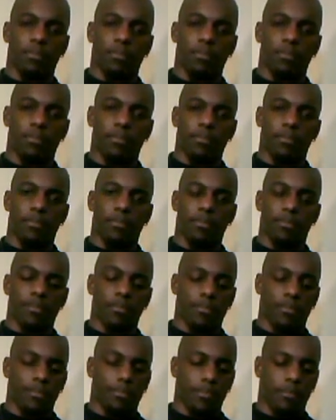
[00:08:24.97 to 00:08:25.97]

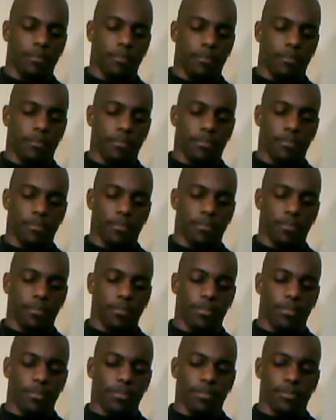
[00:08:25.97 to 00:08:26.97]

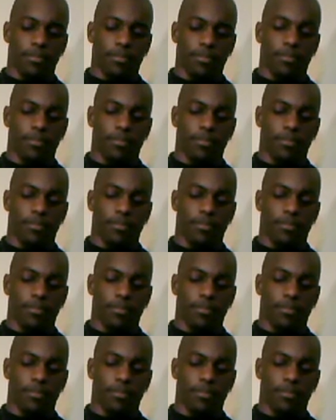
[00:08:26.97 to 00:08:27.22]
No one is speaking in this clip.